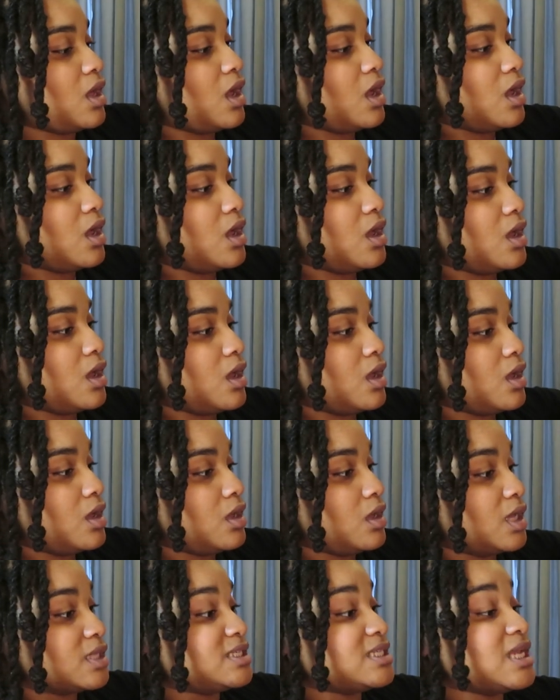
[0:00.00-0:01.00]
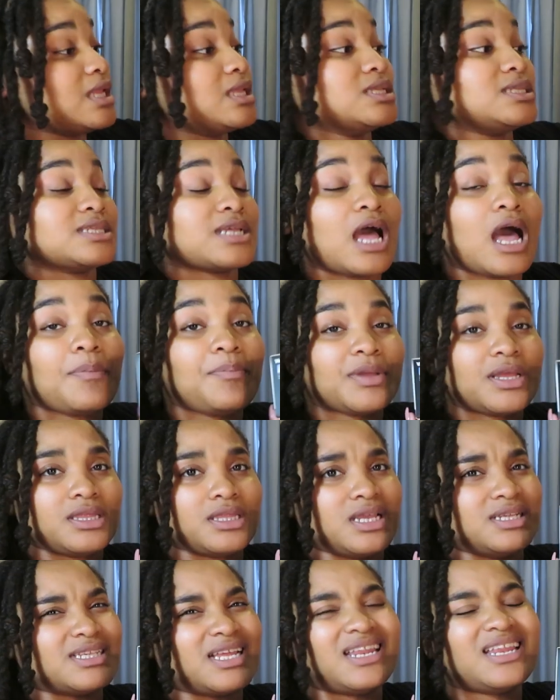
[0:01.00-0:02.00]
a telescopic
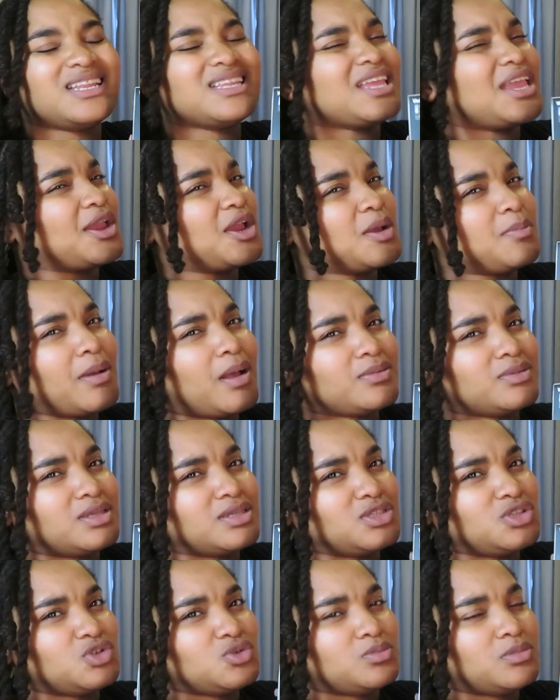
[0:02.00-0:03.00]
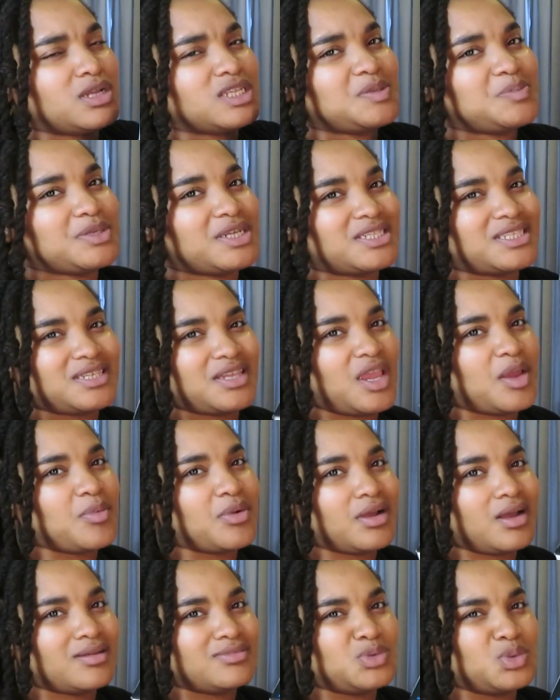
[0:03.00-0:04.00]
lens. I didn't care about this too much because the
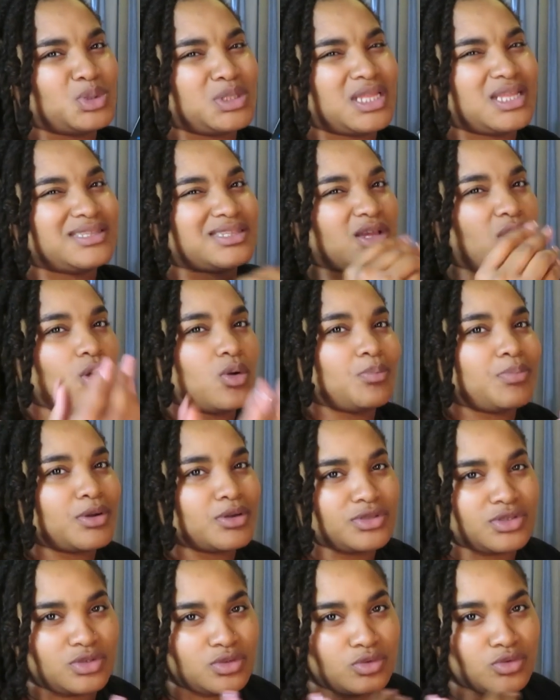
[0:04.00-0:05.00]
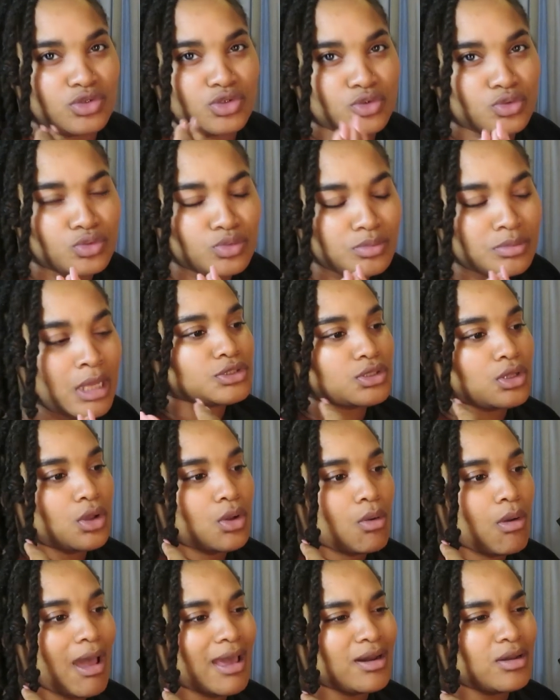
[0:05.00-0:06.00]
camera comes with its own personal zoom,
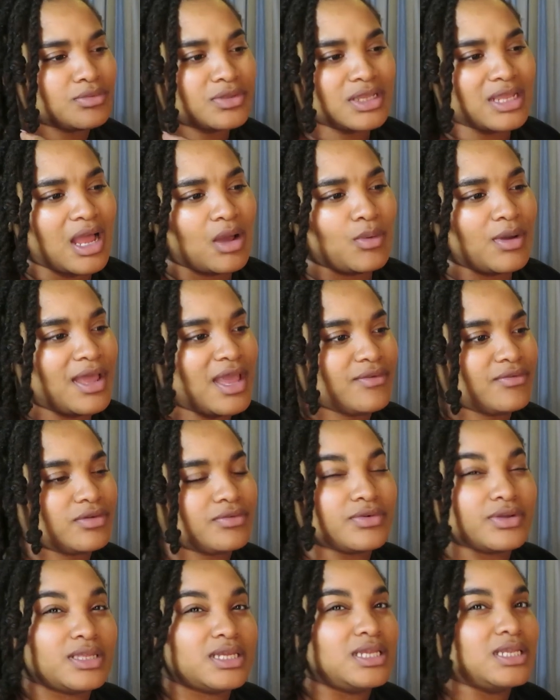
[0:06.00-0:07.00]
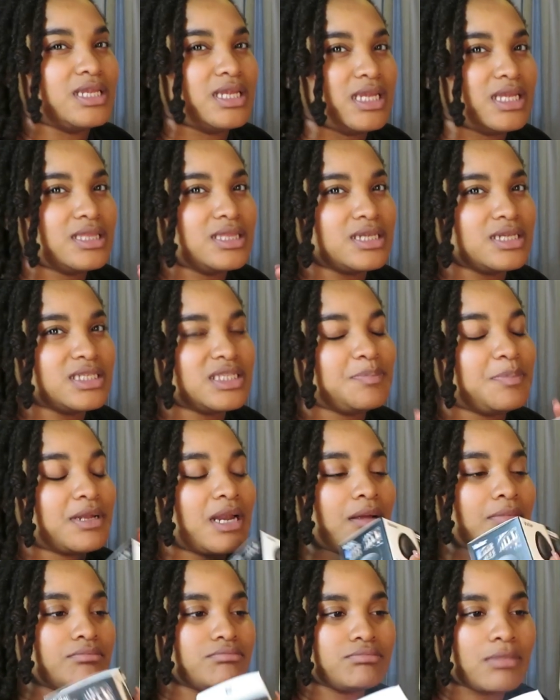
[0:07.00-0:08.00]
so I don't think I would ever really need this, but
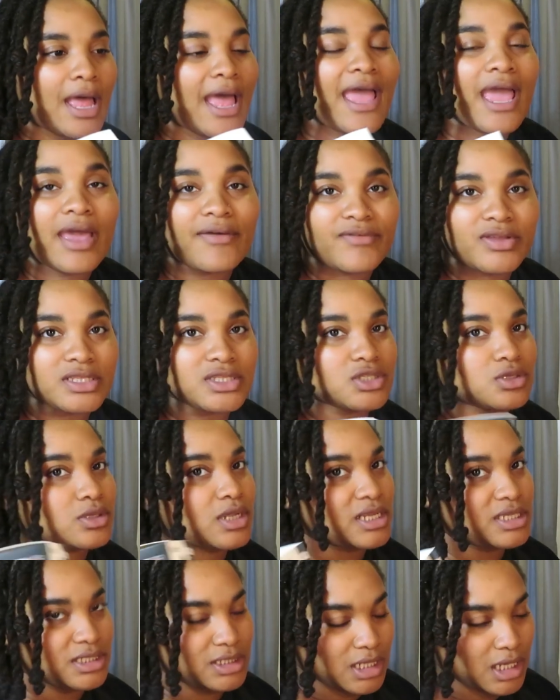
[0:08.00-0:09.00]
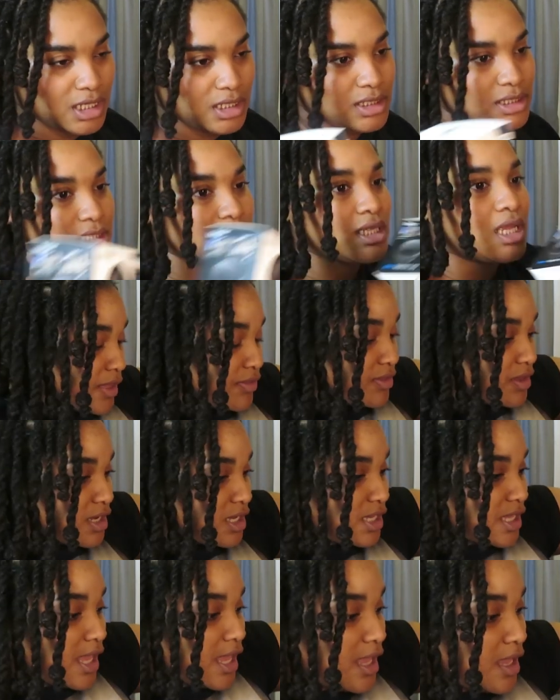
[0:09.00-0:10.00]
I have it, so that's nice. And then
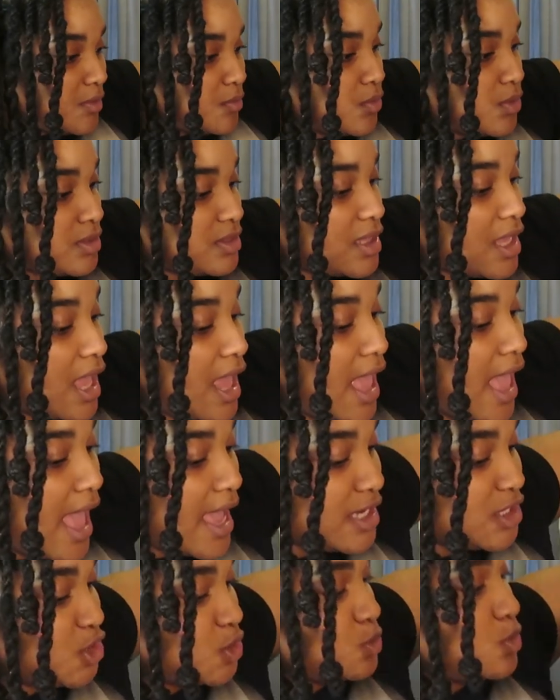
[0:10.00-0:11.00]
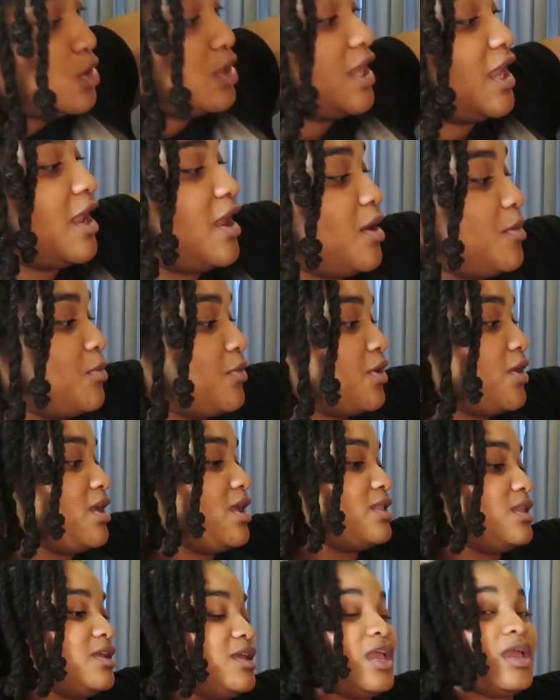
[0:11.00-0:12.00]
it came with the actual camera,
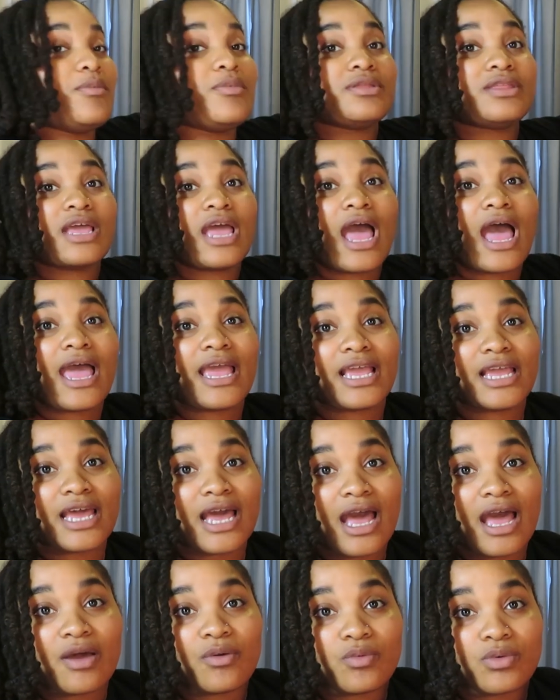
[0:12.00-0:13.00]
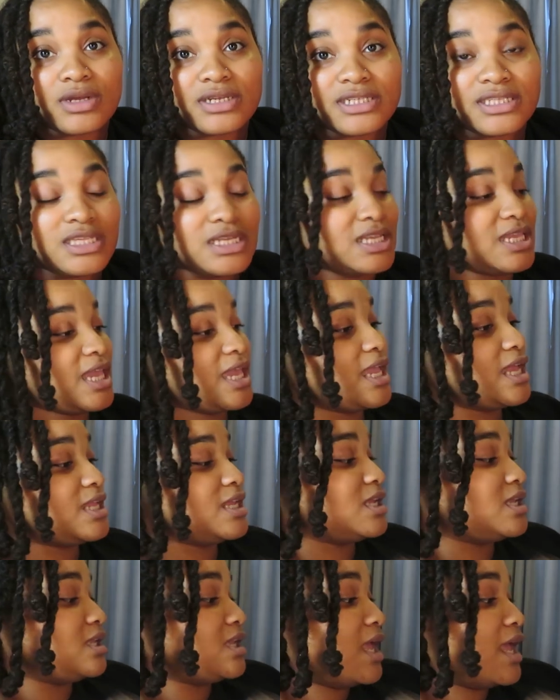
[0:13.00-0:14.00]
and the camera that I got was the
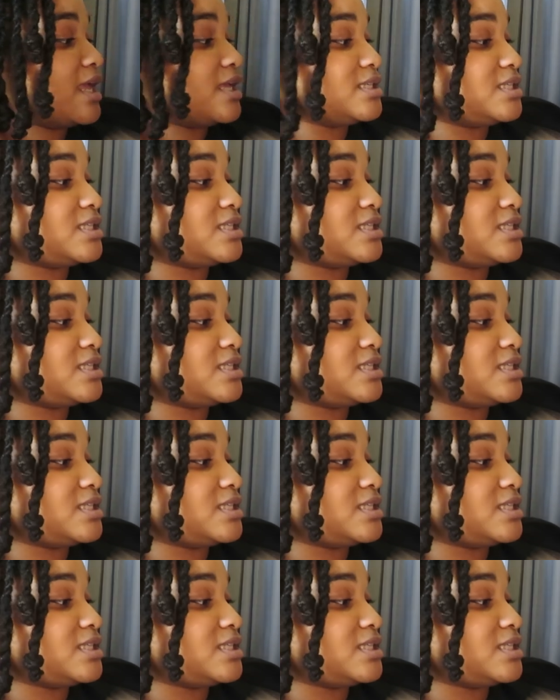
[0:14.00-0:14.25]
Canon